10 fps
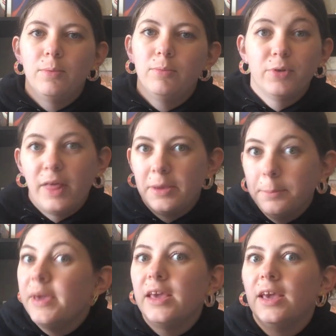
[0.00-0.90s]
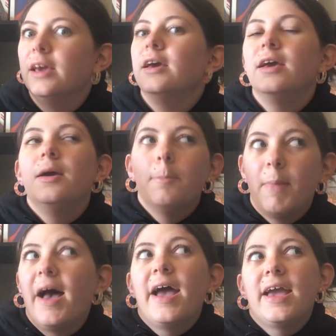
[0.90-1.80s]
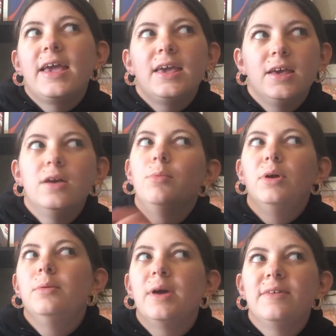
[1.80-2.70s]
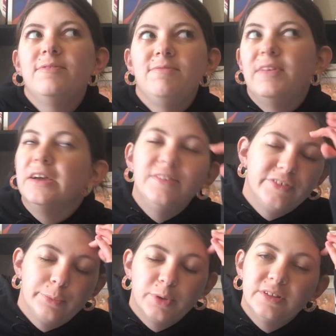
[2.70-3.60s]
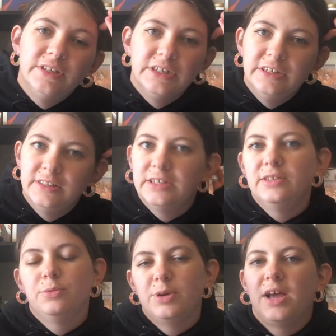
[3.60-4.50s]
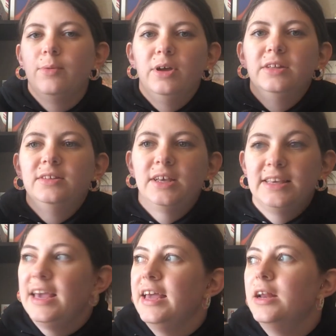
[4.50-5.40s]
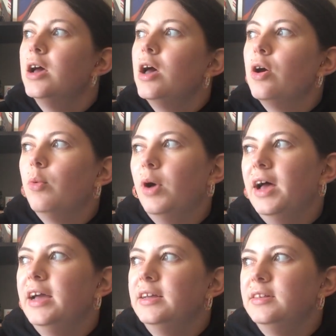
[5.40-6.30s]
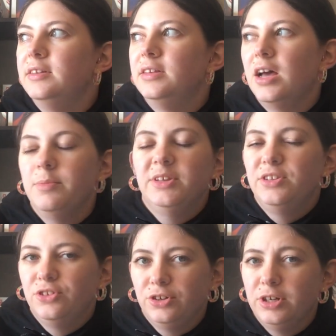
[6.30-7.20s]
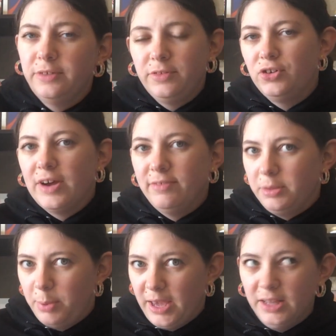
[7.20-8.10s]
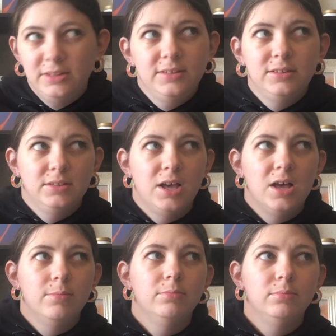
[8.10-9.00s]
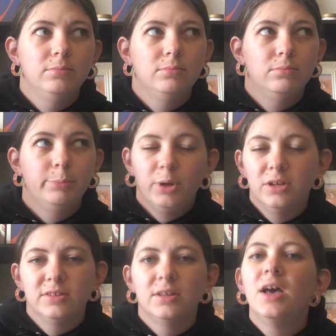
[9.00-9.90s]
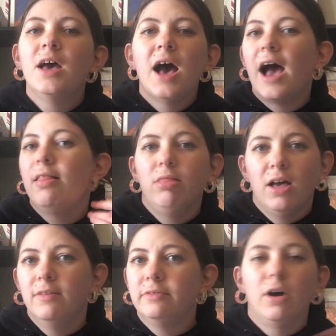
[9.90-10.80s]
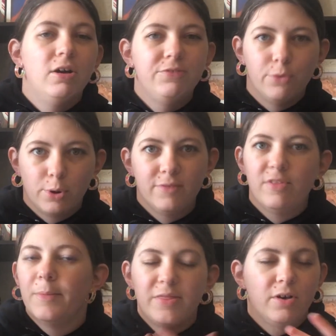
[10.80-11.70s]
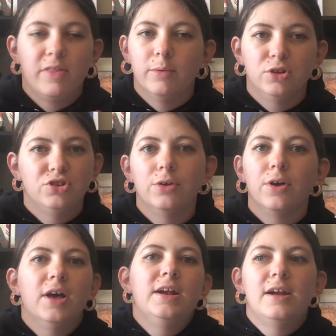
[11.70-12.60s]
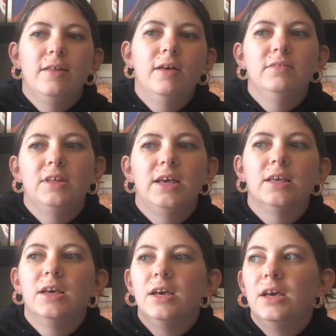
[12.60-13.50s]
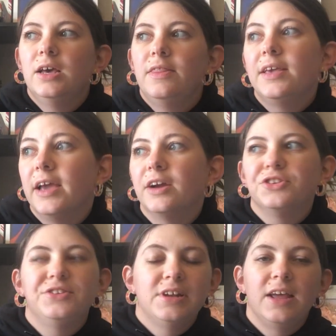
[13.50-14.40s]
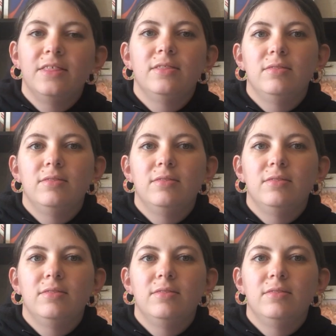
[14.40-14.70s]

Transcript: were like me, one of my very favorite book series is, when I was a kid, was the Sisterhood of the Traveling Pants books. I loved all 4 of them. I thought they were so good, and I loved the characters, and